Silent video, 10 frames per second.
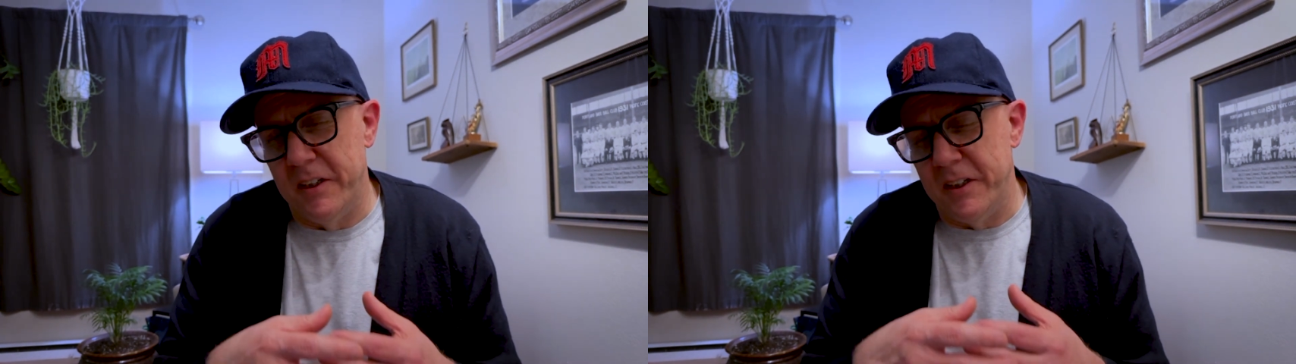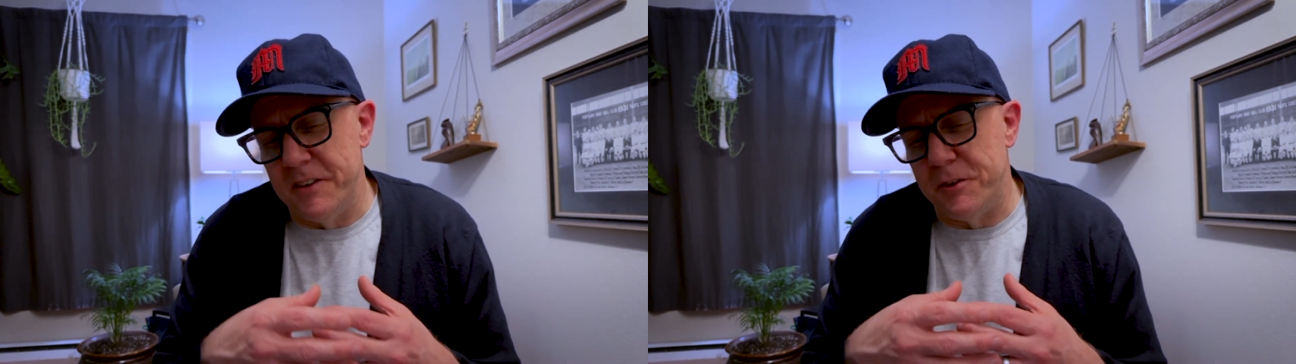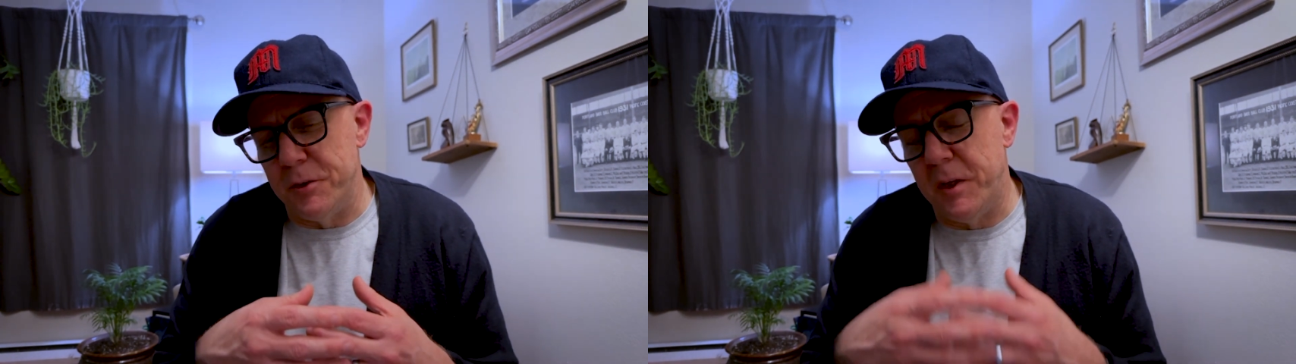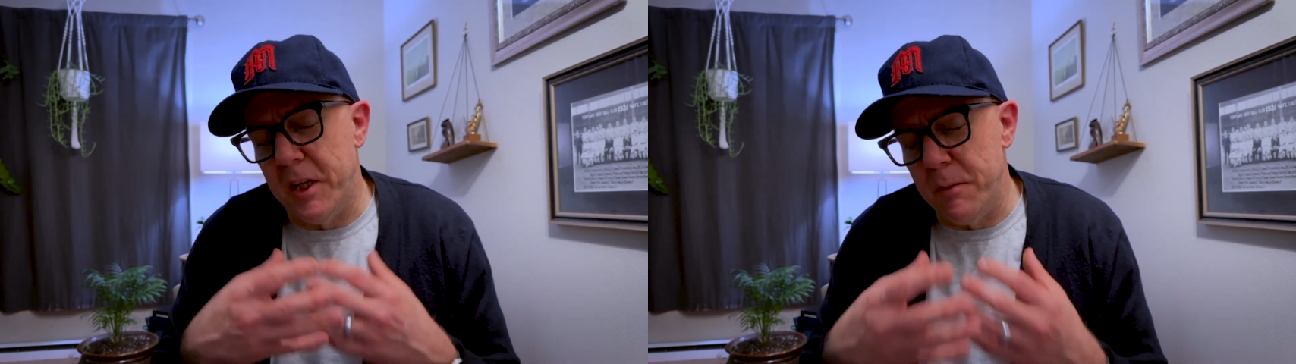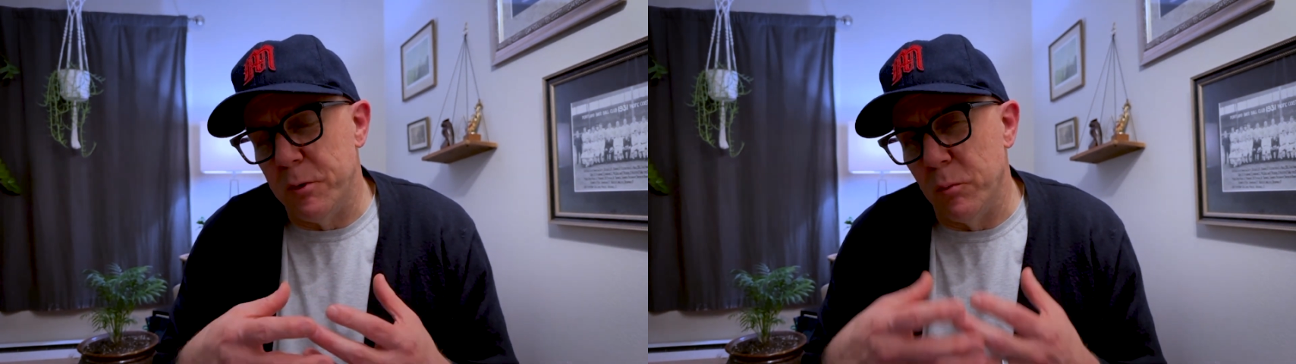is to
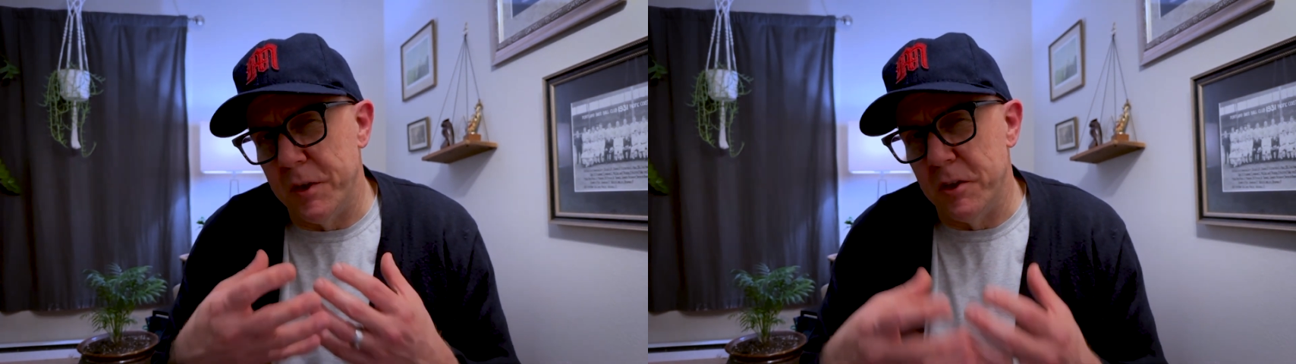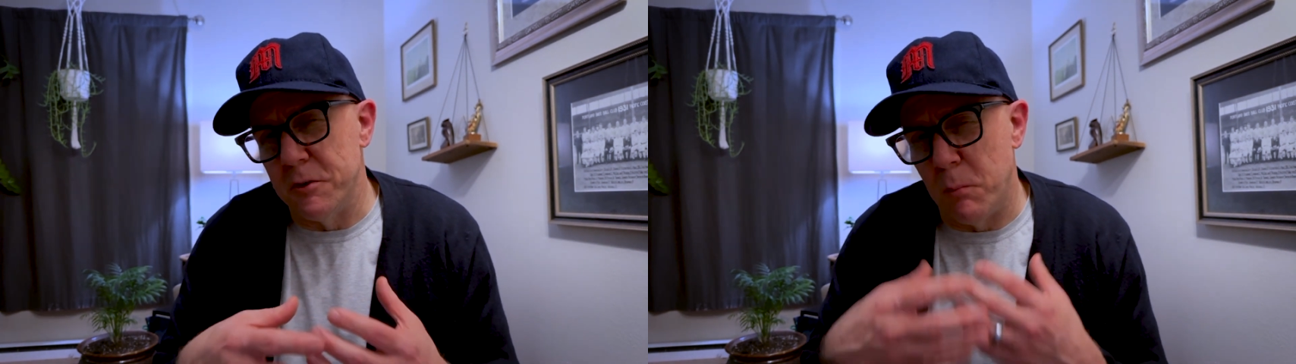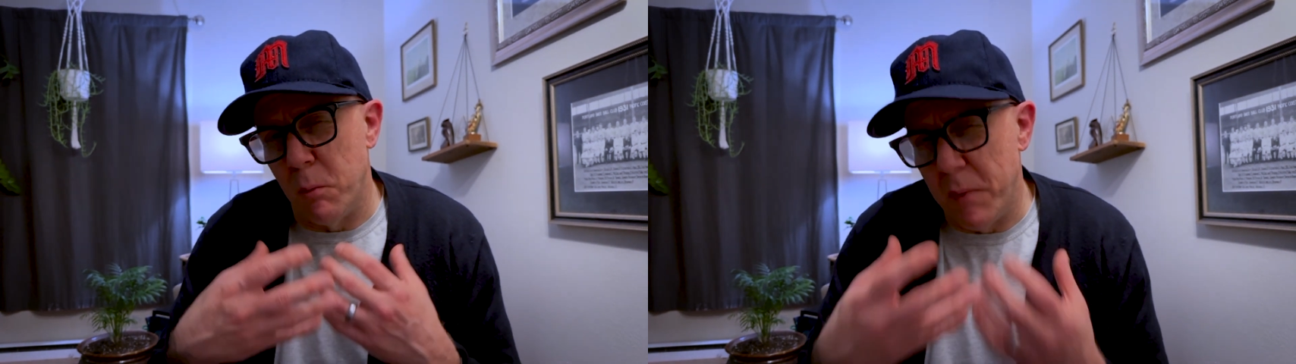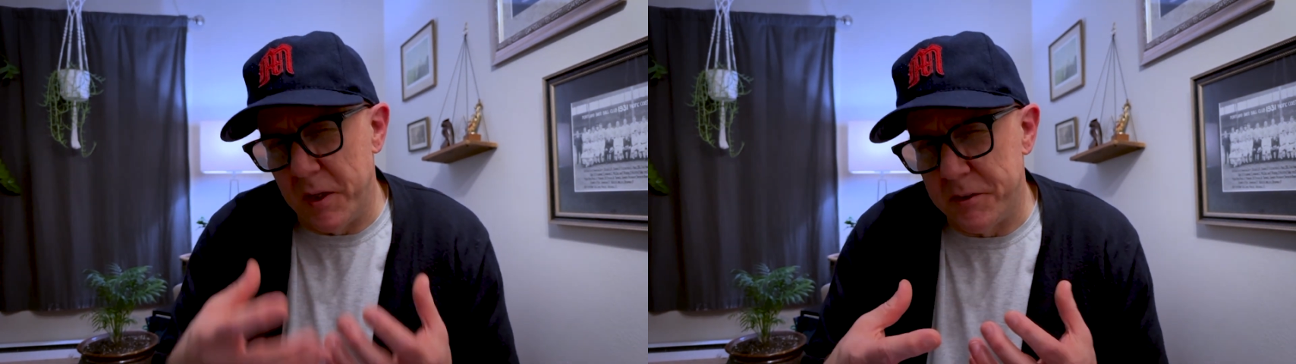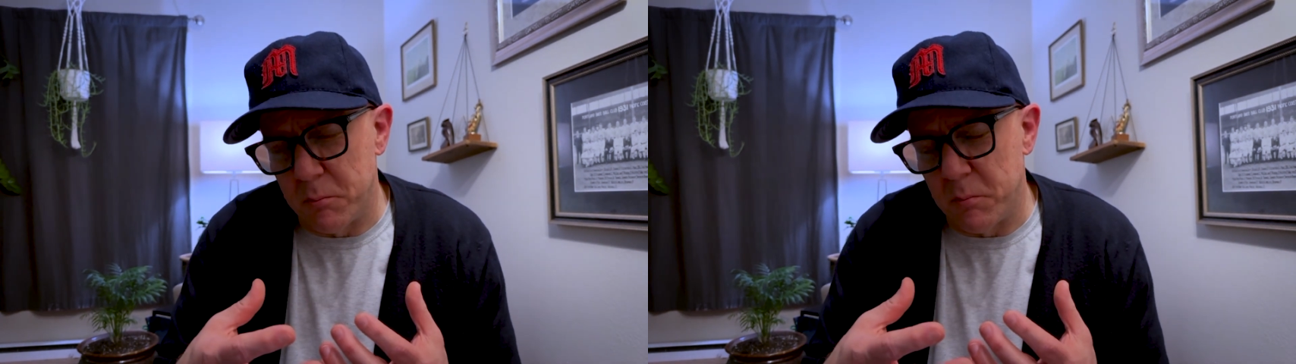keep the reader's
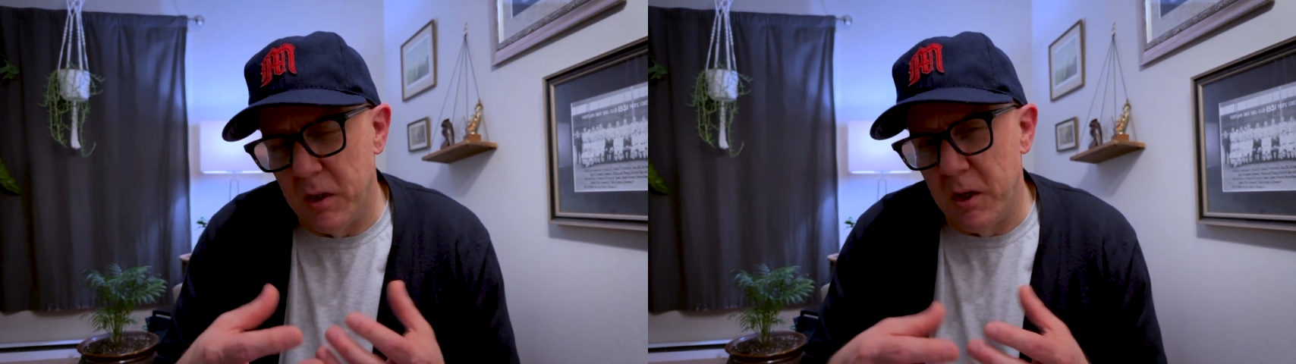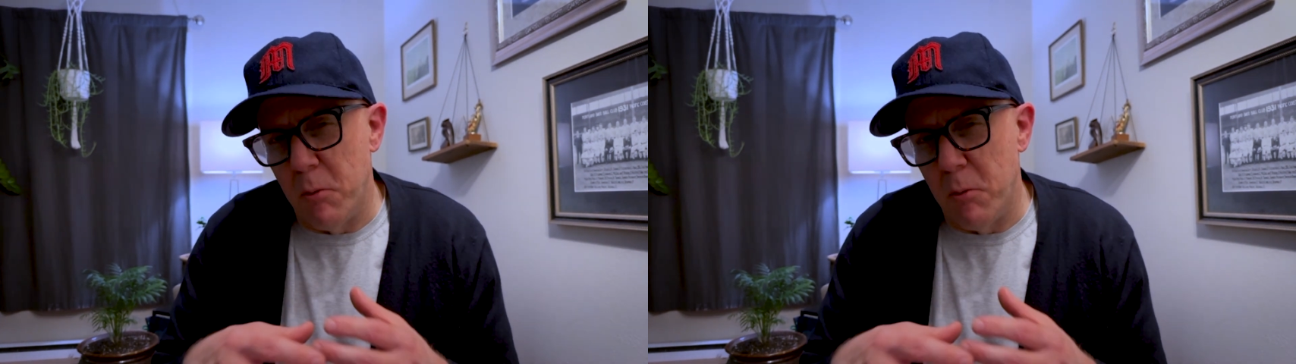momentum